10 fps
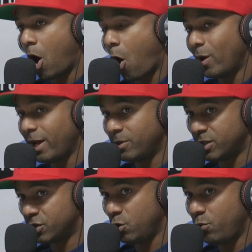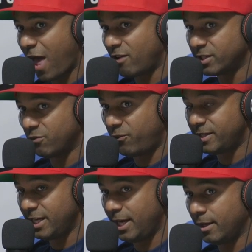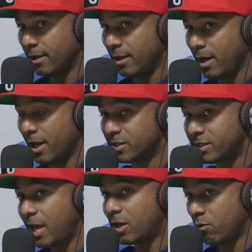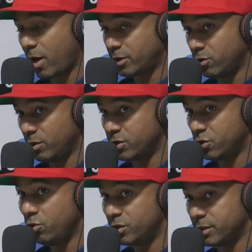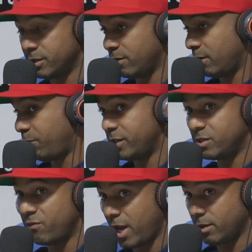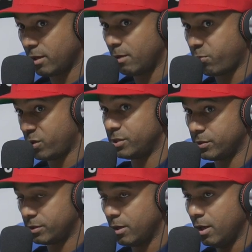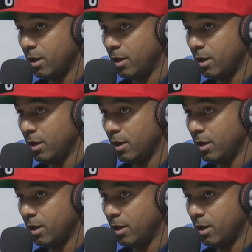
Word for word: All the way up into 2015 in the state correctional institutions of Pennsylvania and prisons